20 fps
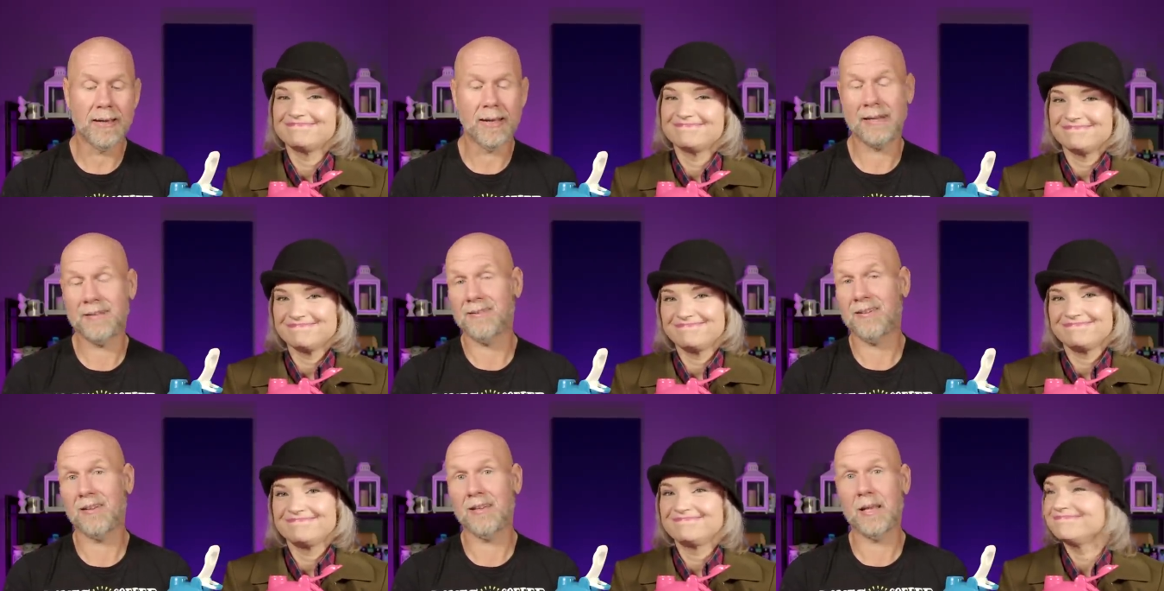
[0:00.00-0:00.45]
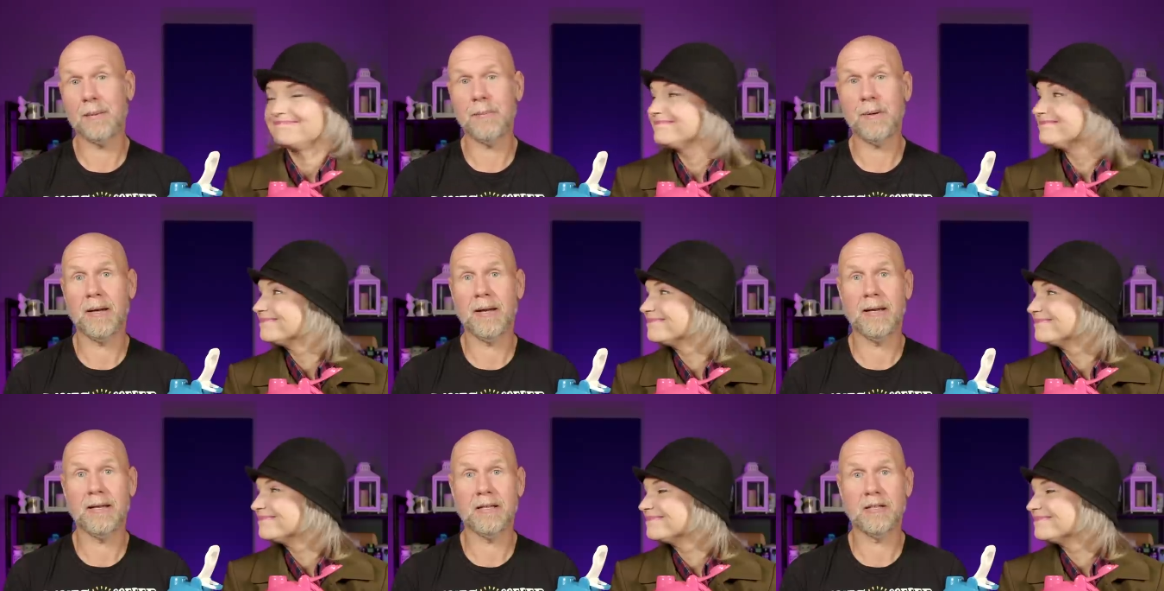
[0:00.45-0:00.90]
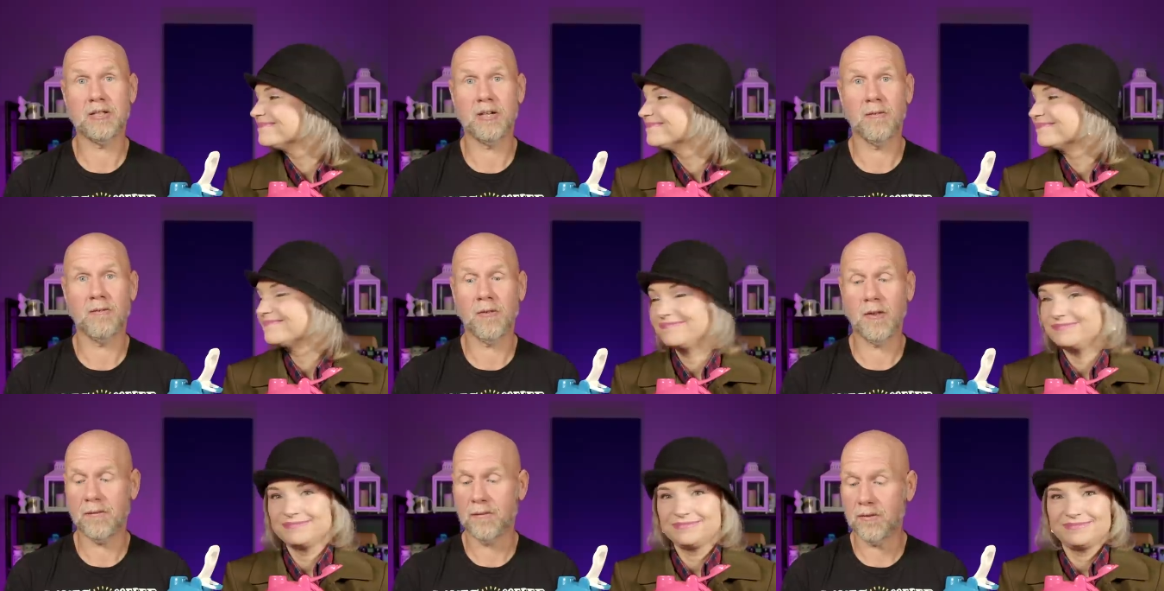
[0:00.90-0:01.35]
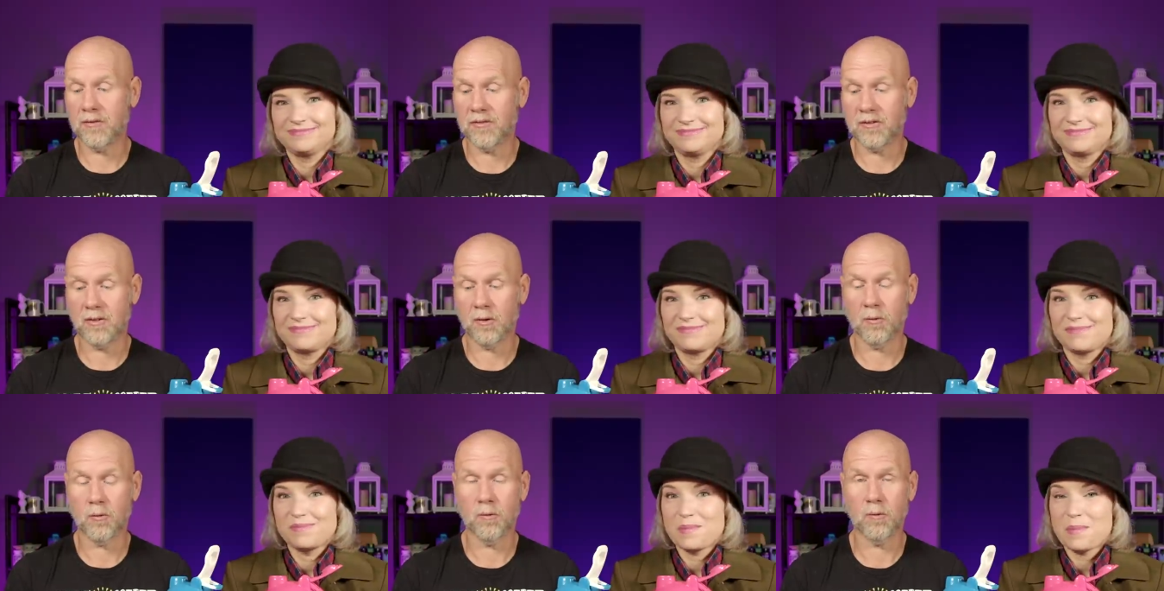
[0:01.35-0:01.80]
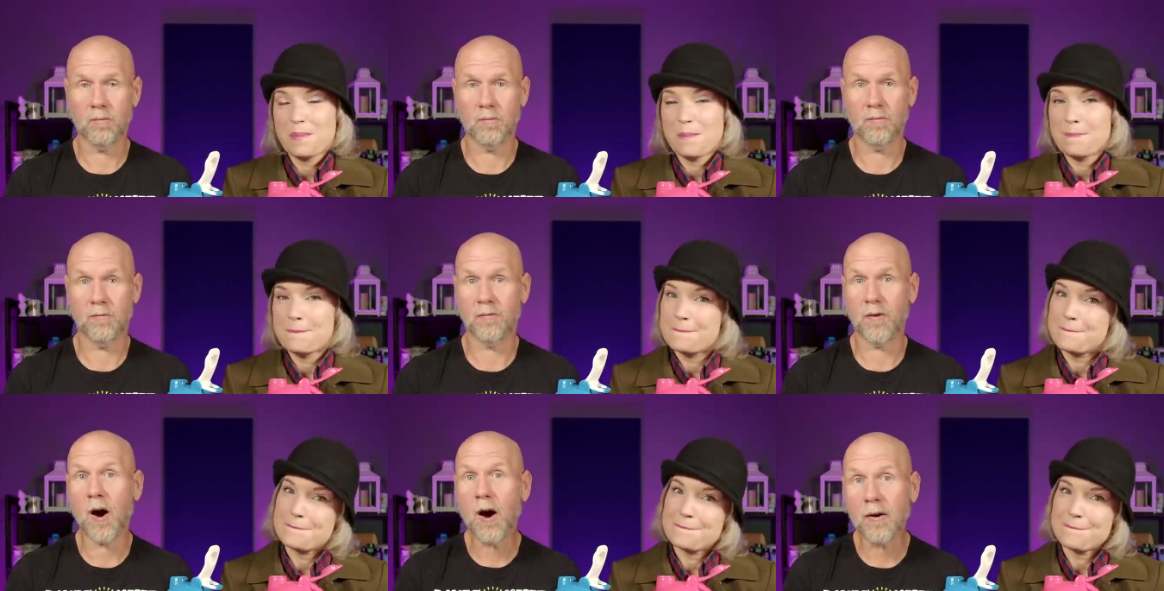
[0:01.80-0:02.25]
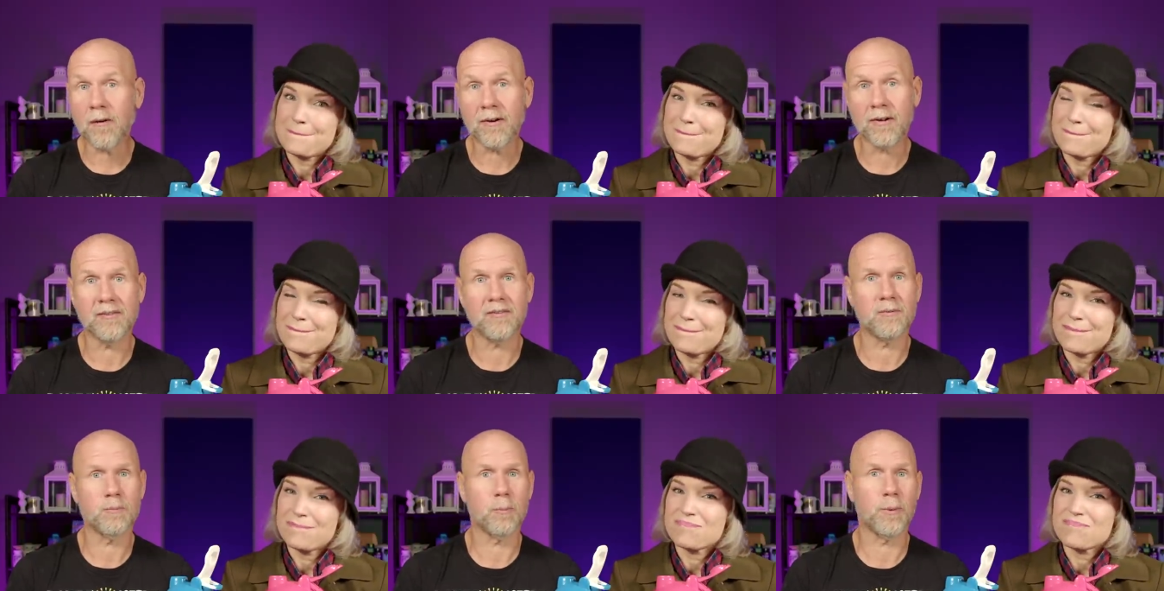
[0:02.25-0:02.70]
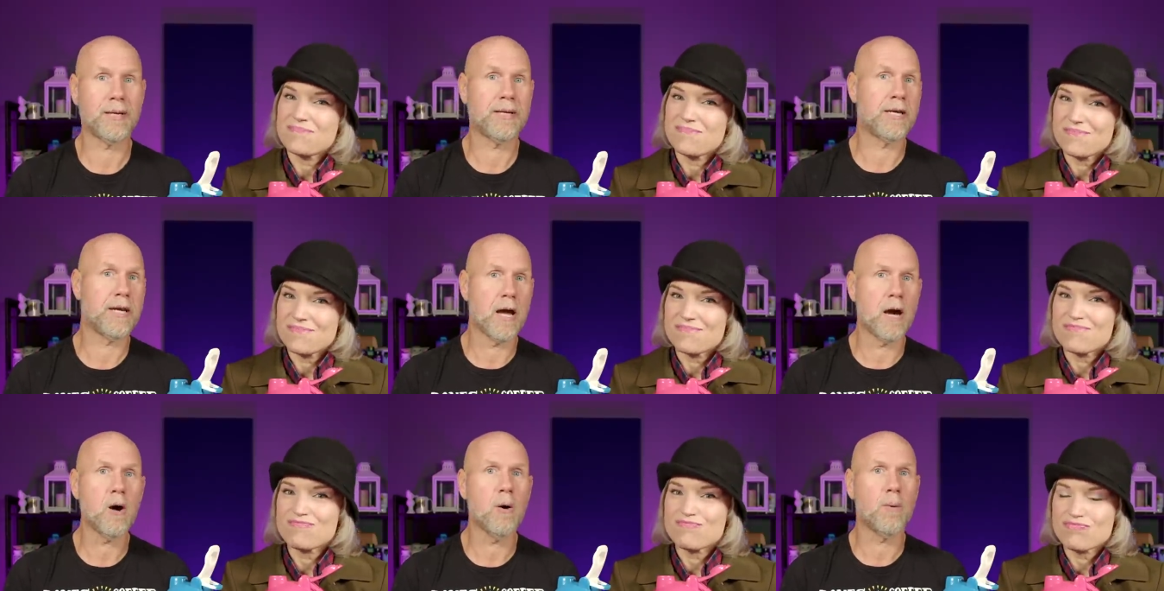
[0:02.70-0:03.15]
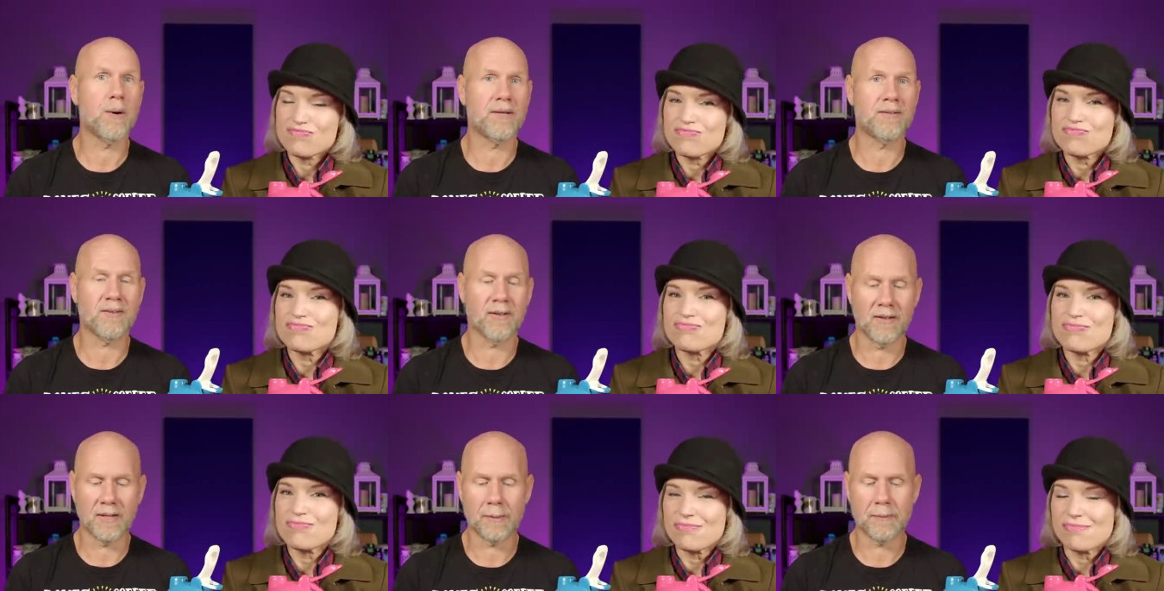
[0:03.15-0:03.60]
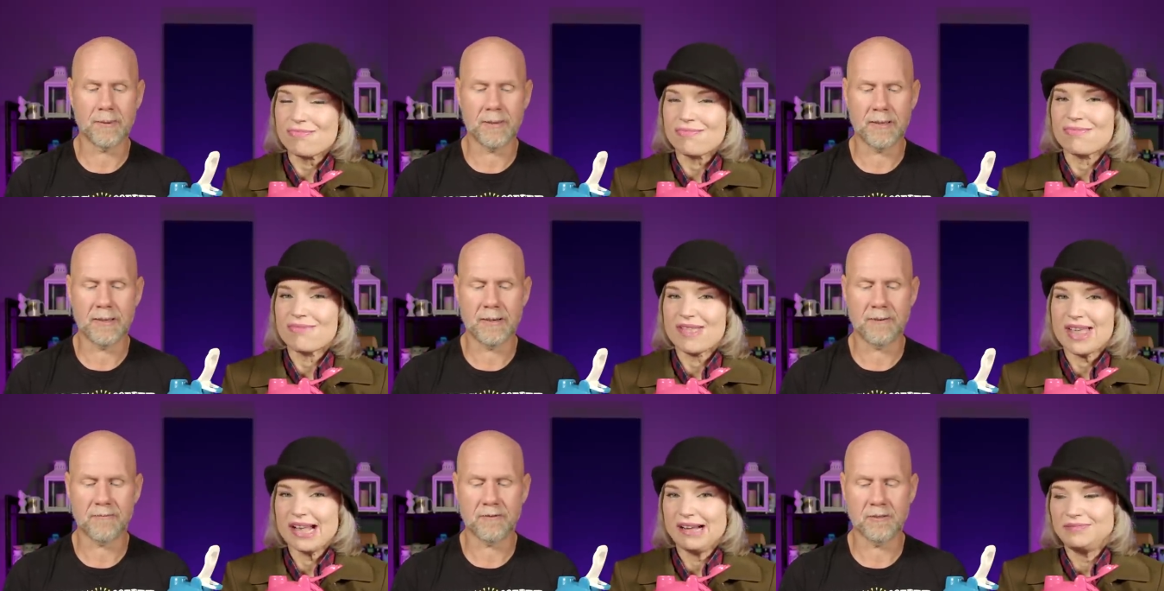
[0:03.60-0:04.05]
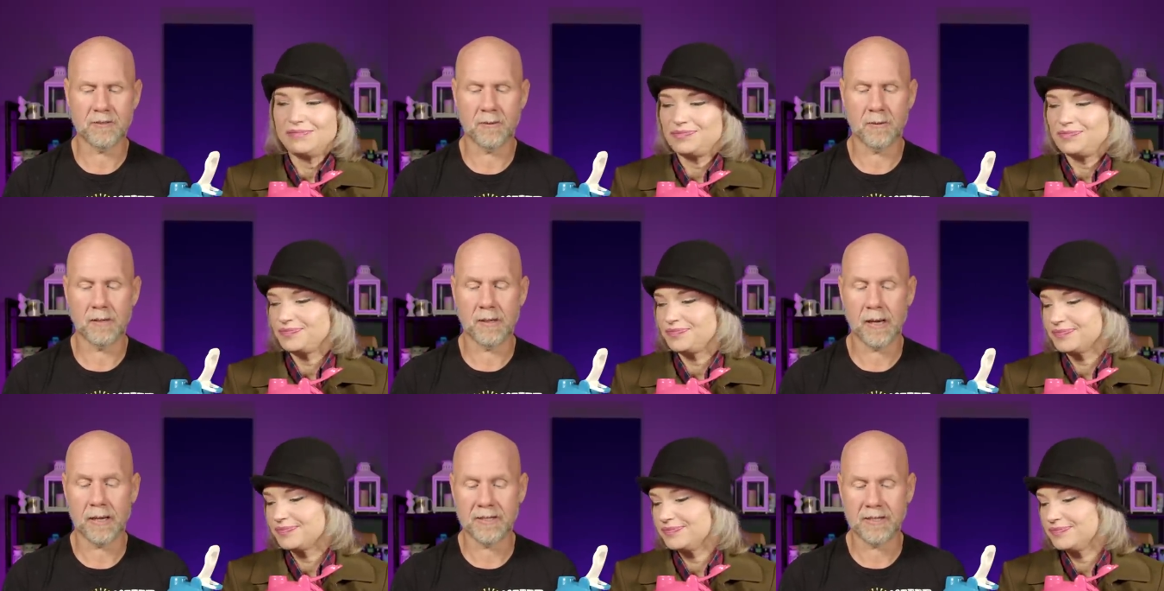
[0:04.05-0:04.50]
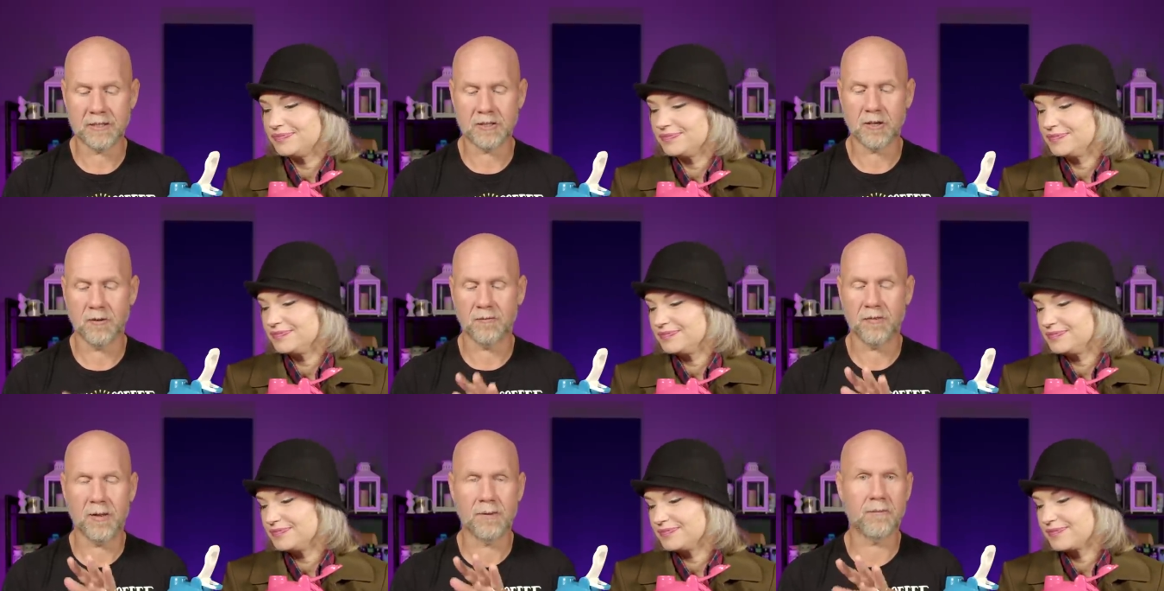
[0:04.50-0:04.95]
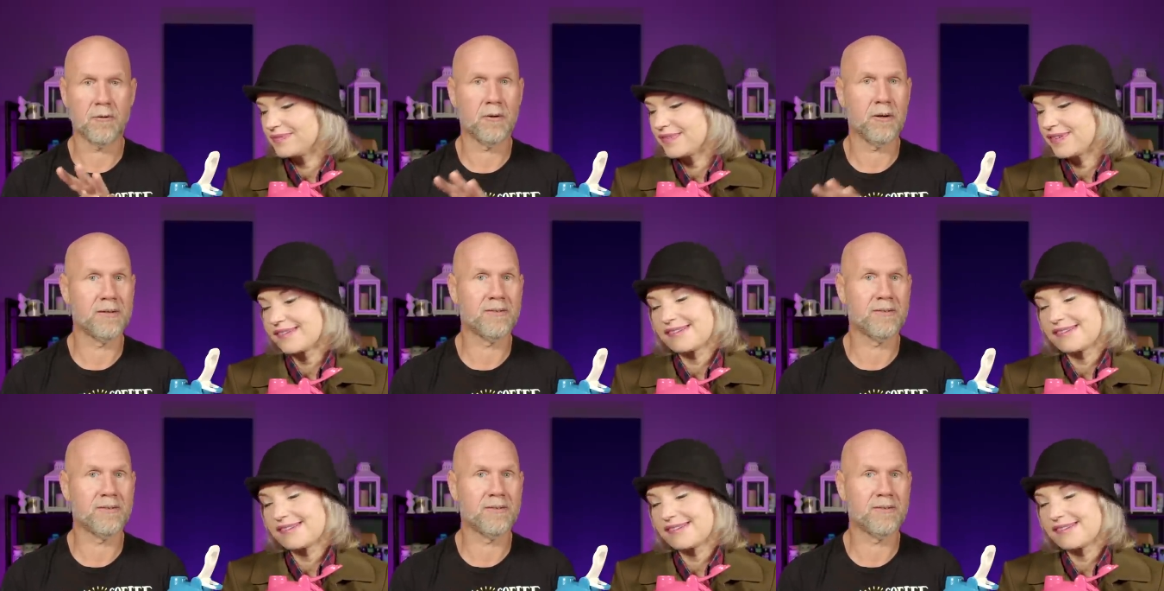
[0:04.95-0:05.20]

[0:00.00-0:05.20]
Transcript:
Speaker 1: It's a limited edition flavor. So far as we know, it's a limited different edition flavor.